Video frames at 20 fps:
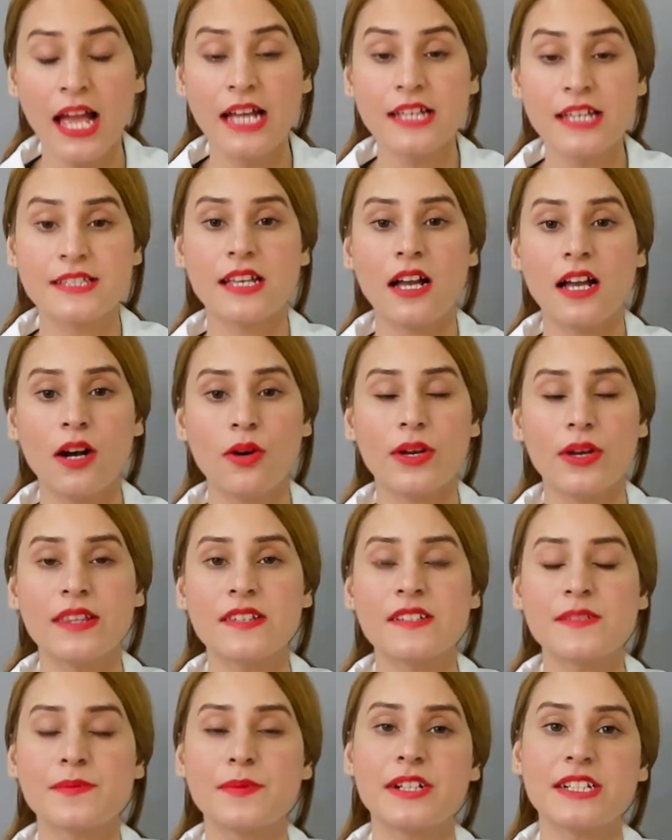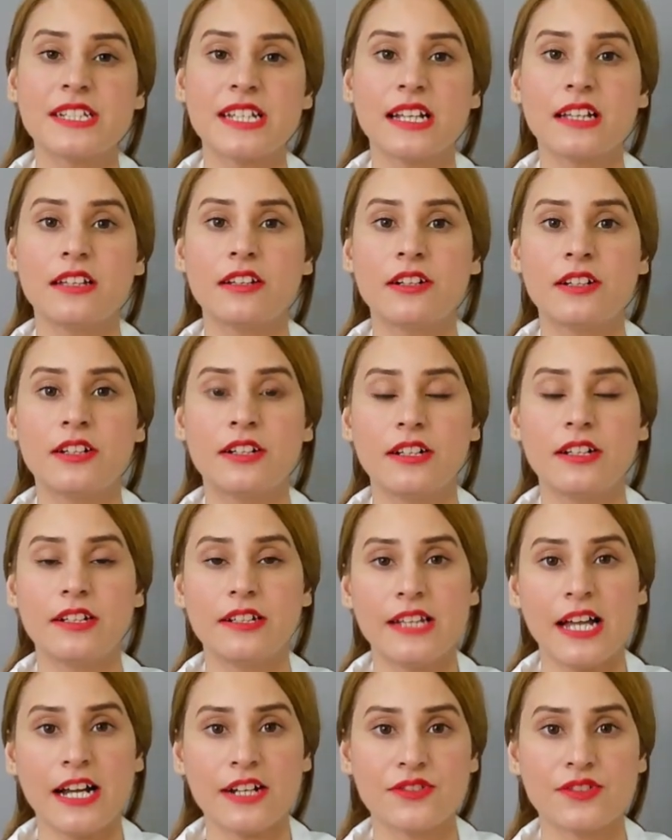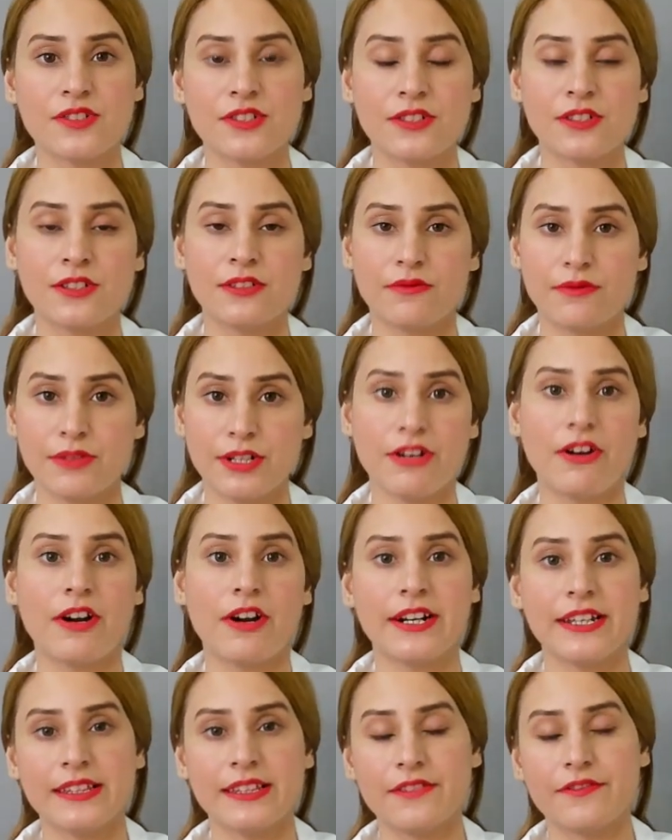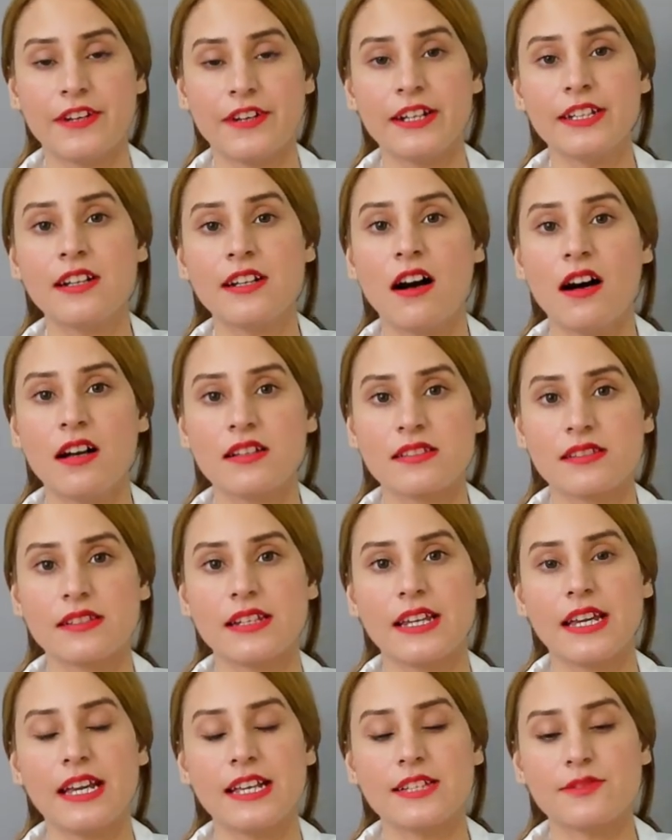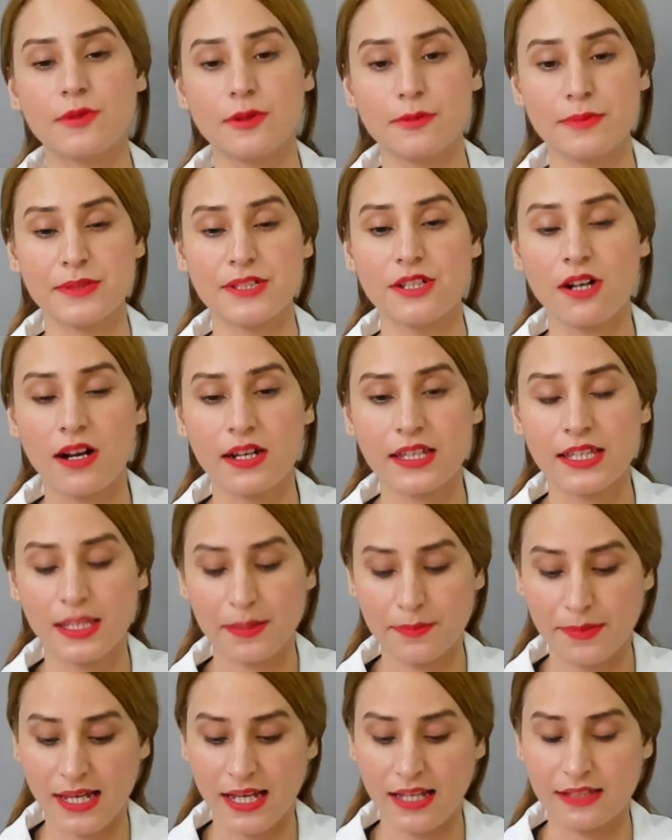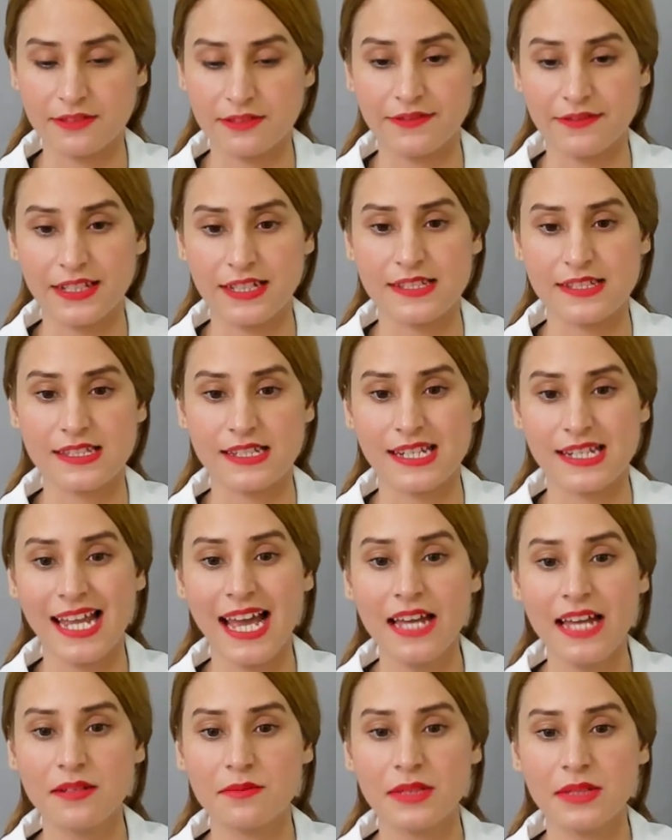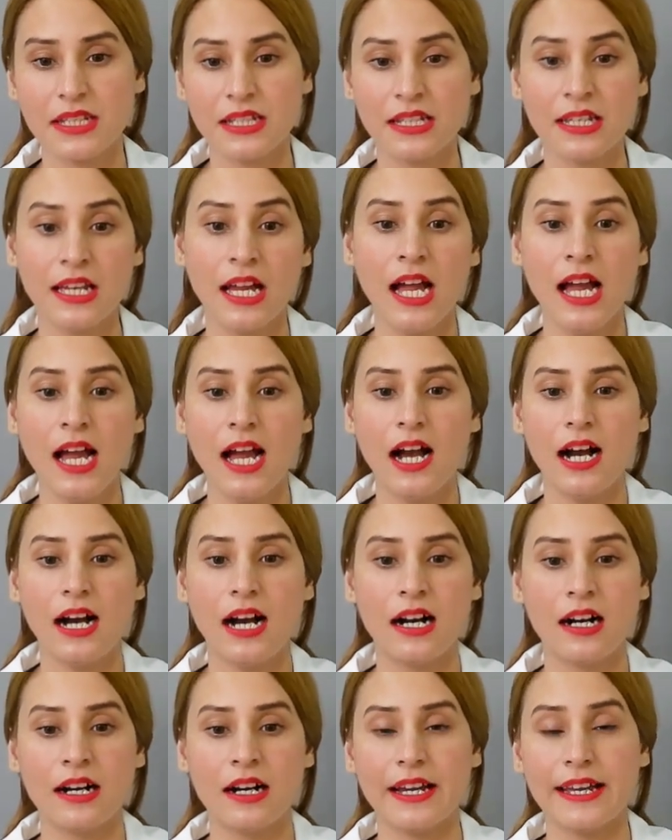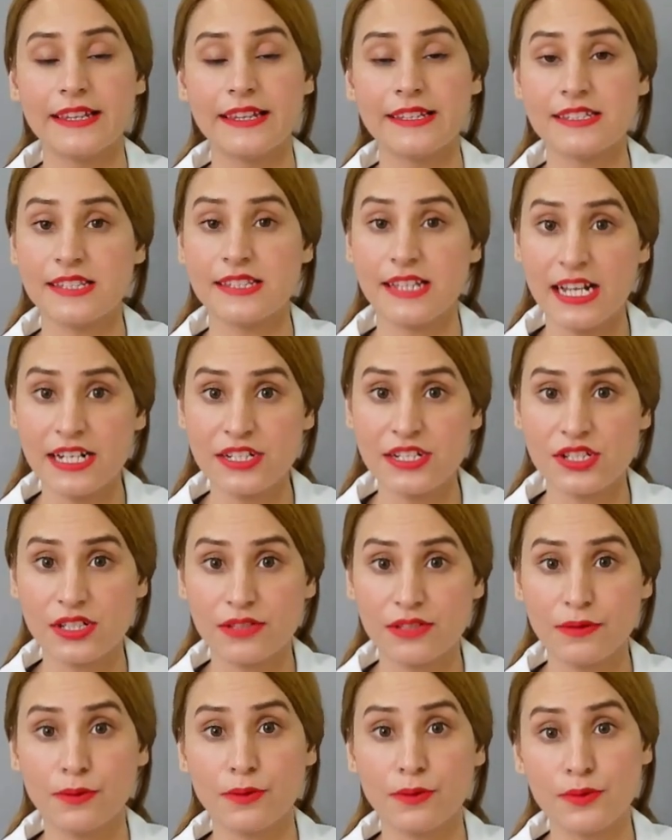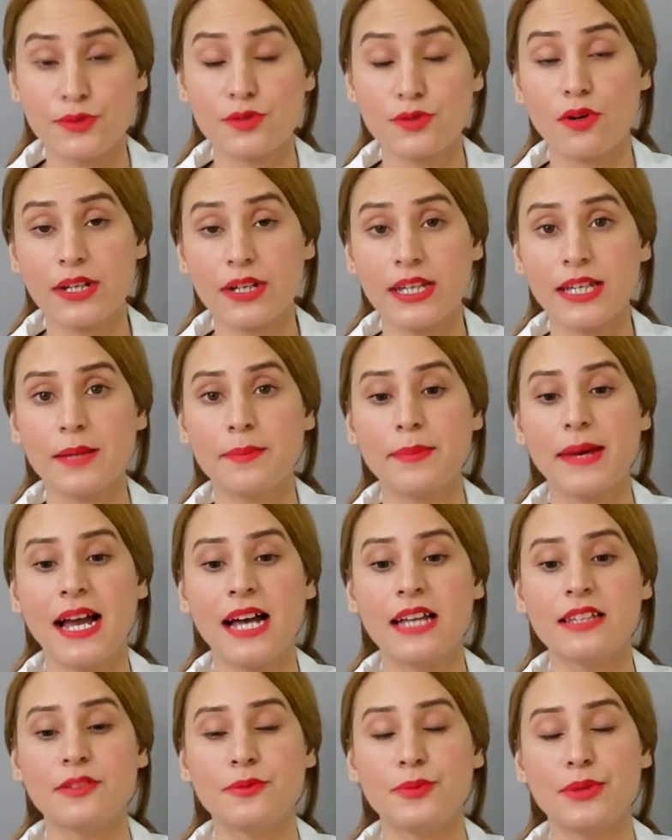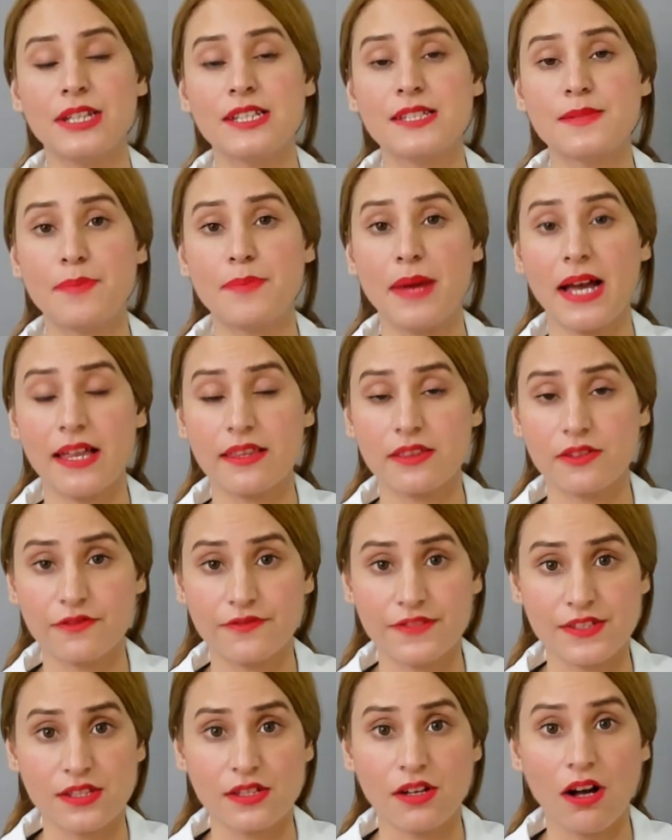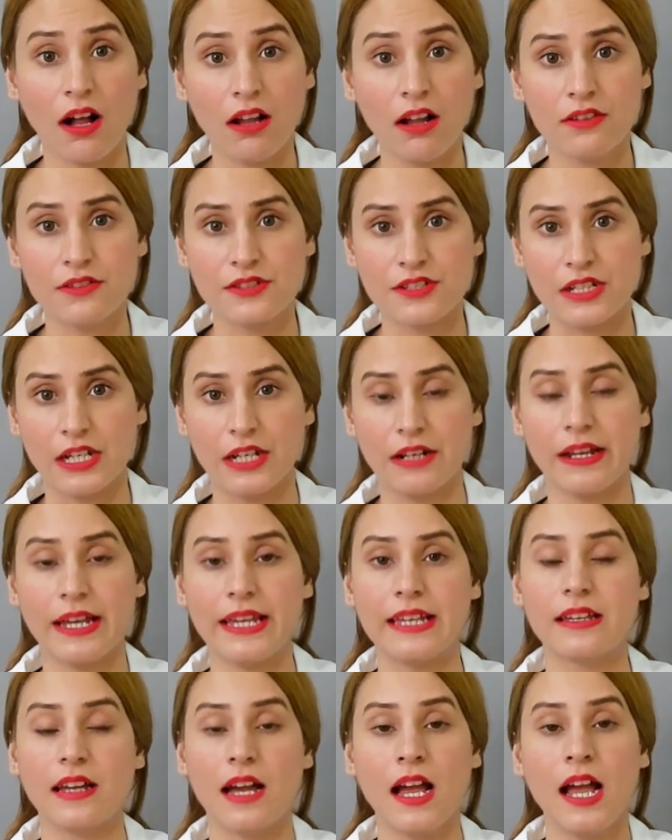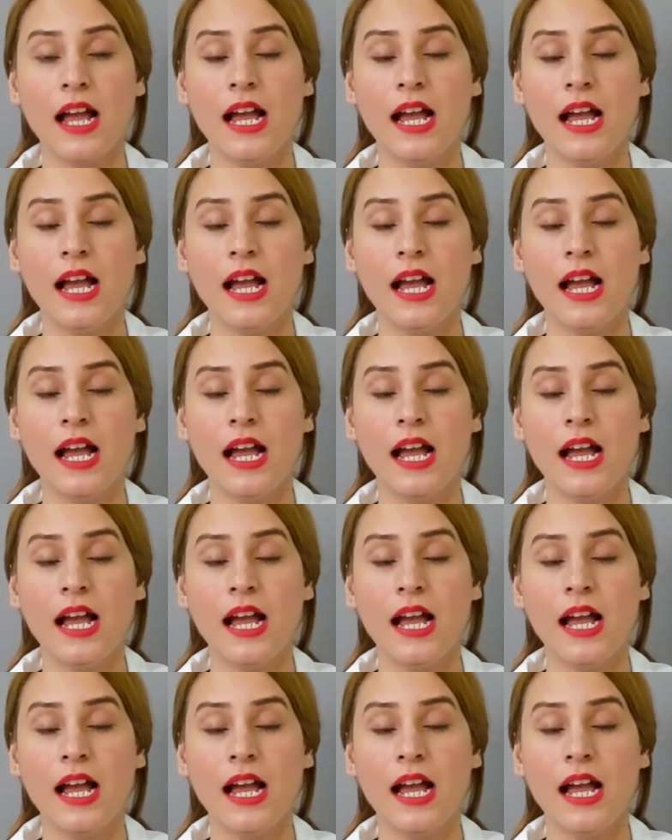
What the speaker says: So in this particular lecture regarding the varicosities, we'll be talking about the venous anatomy. In this lecture, we'll be talking about the venous pathophysiology, like